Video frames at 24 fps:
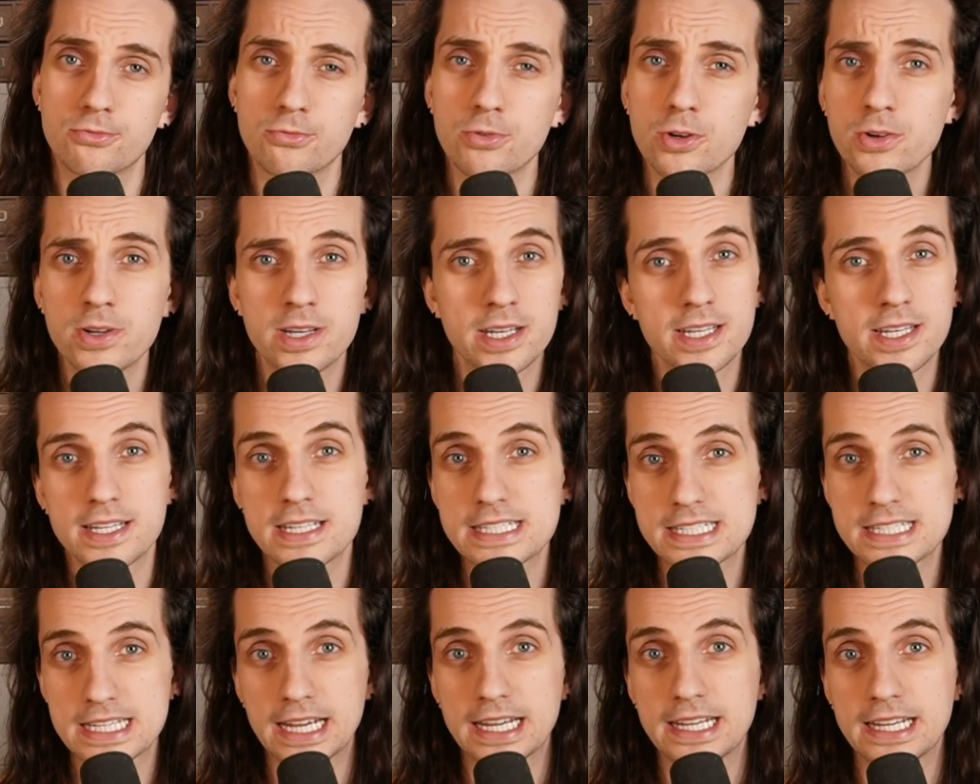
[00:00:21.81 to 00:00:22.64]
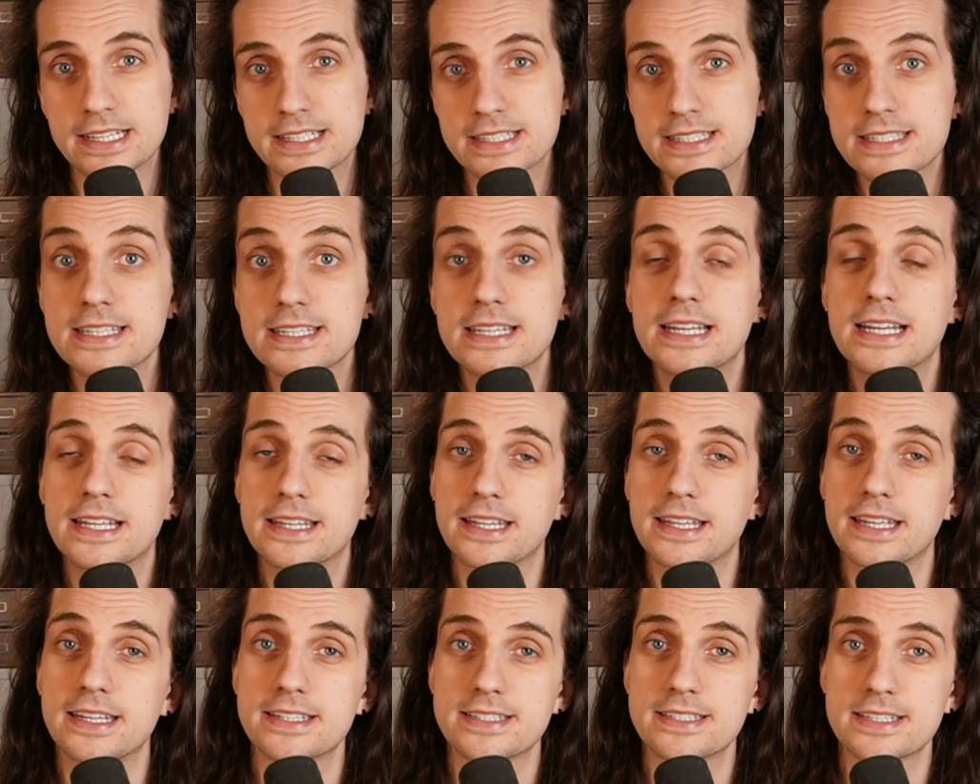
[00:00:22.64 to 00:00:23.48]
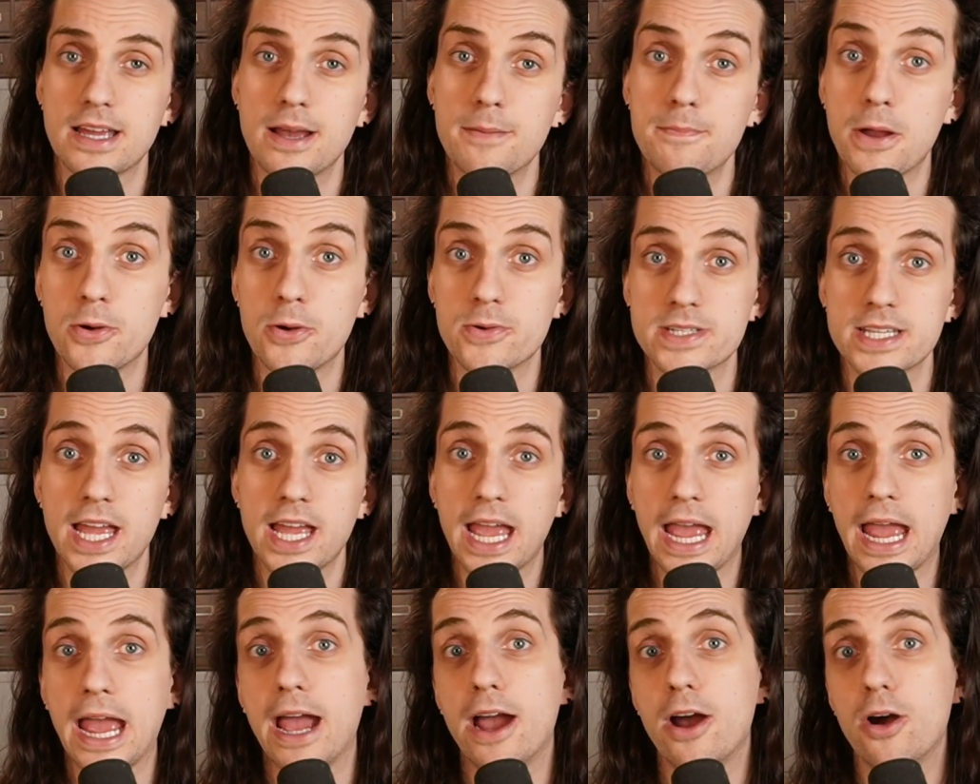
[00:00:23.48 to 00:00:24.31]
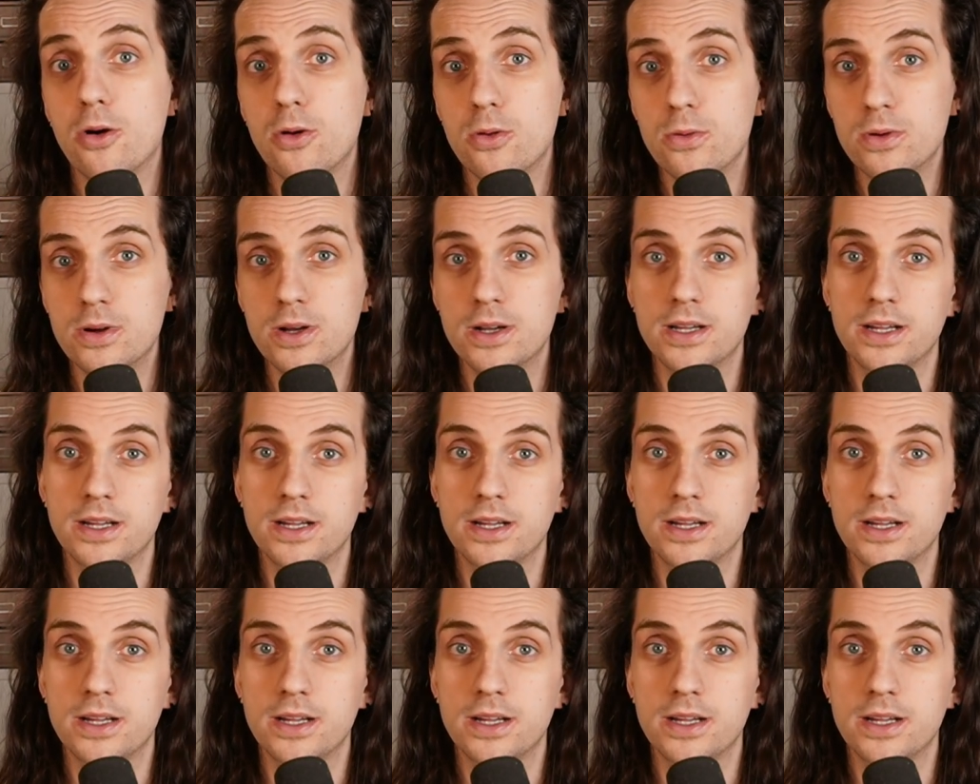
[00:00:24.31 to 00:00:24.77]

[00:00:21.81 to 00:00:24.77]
rooted in science, that is about how